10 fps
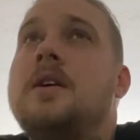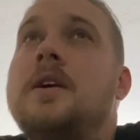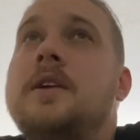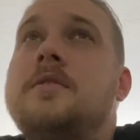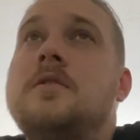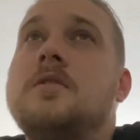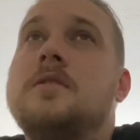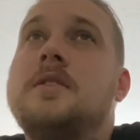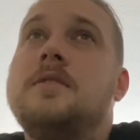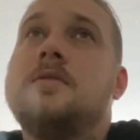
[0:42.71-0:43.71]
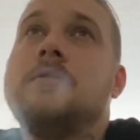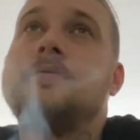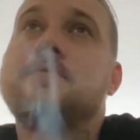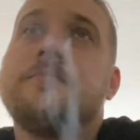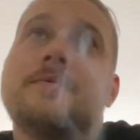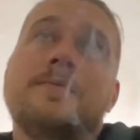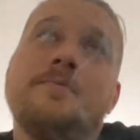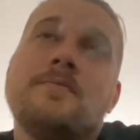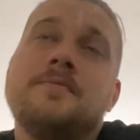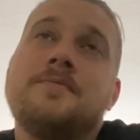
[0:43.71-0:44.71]
he's looked decent
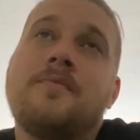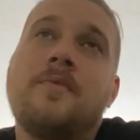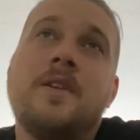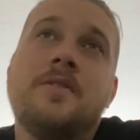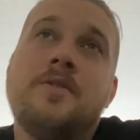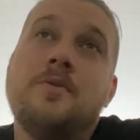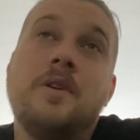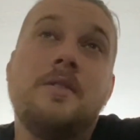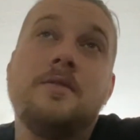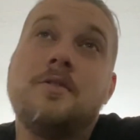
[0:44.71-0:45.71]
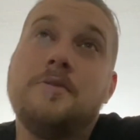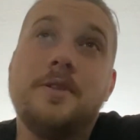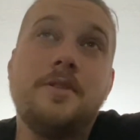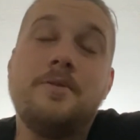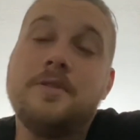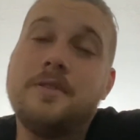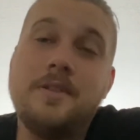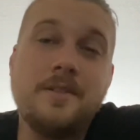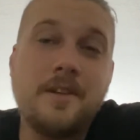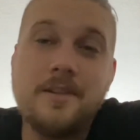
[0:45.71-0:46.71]
throughout his career at USC.
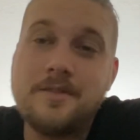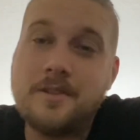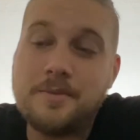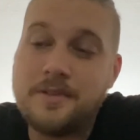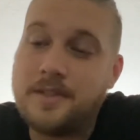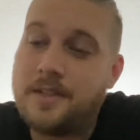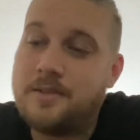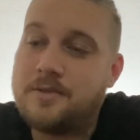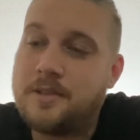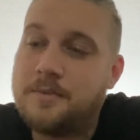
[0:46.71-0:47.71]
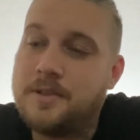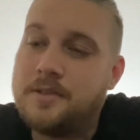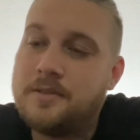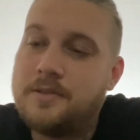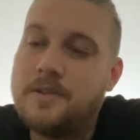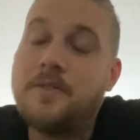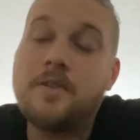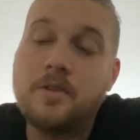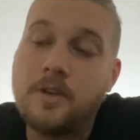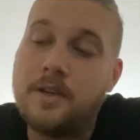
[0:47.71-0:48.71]
He's had his ups and downs. I mean,
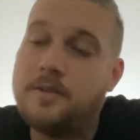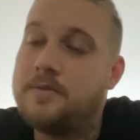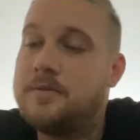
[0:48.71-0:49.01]
nothing great.